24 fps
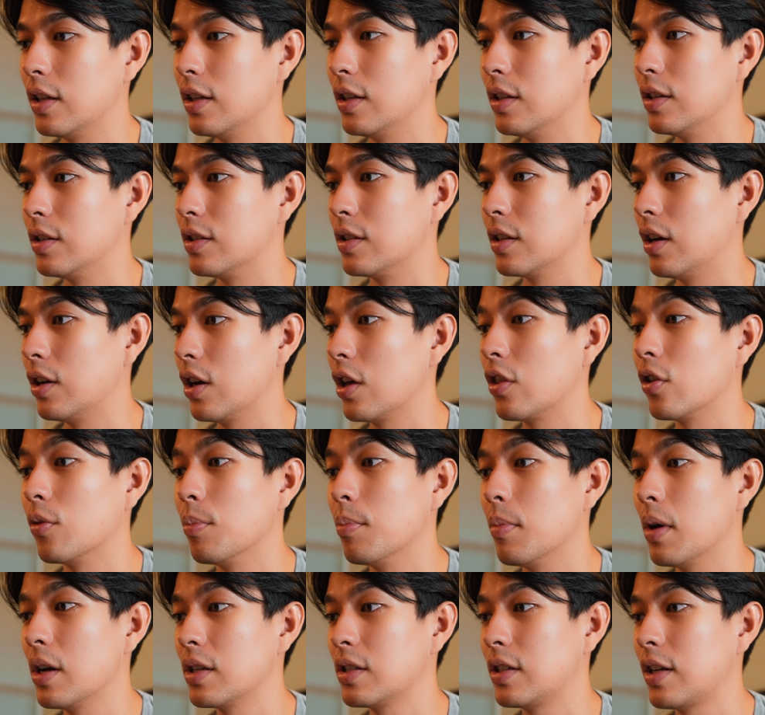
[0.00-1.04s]
is another
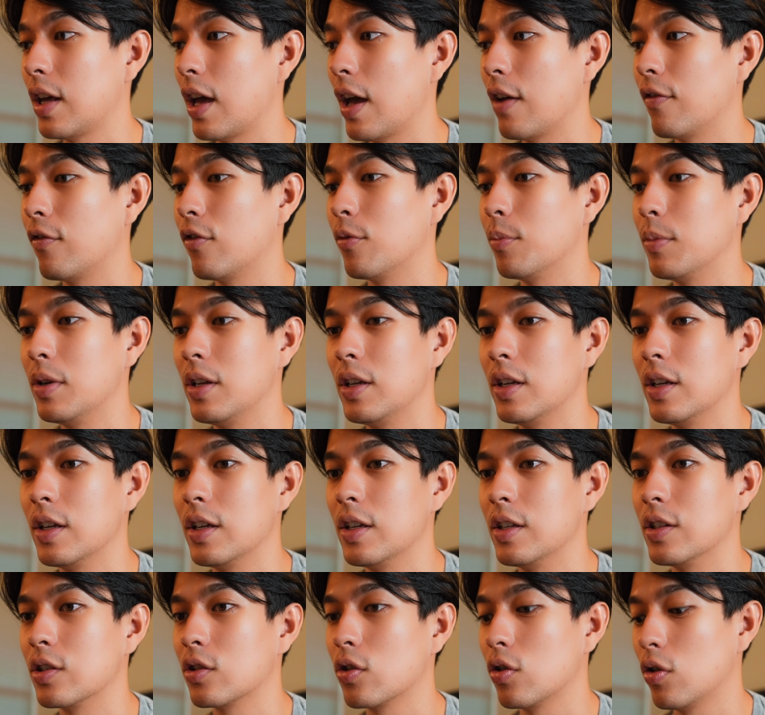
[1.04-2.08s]
must have for me
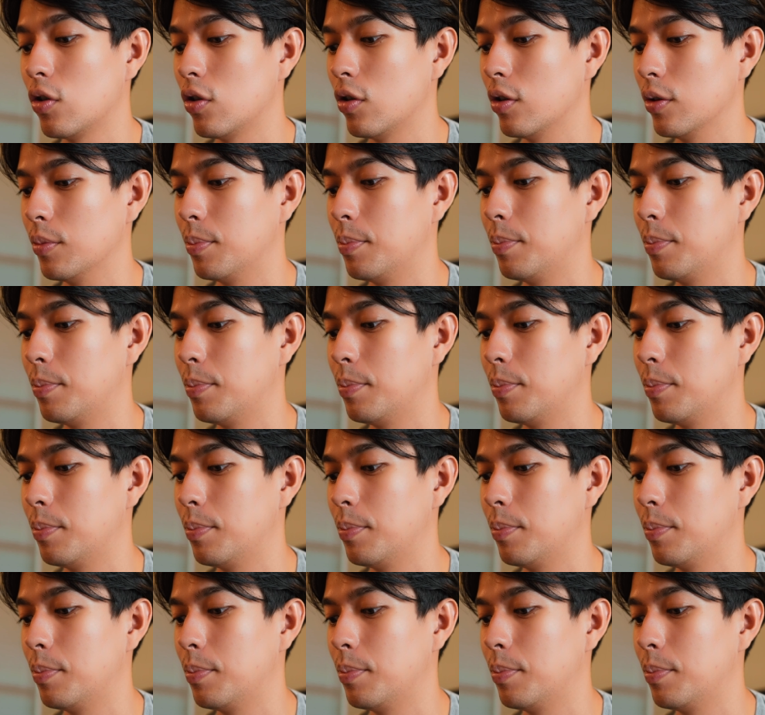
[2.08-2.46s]
is called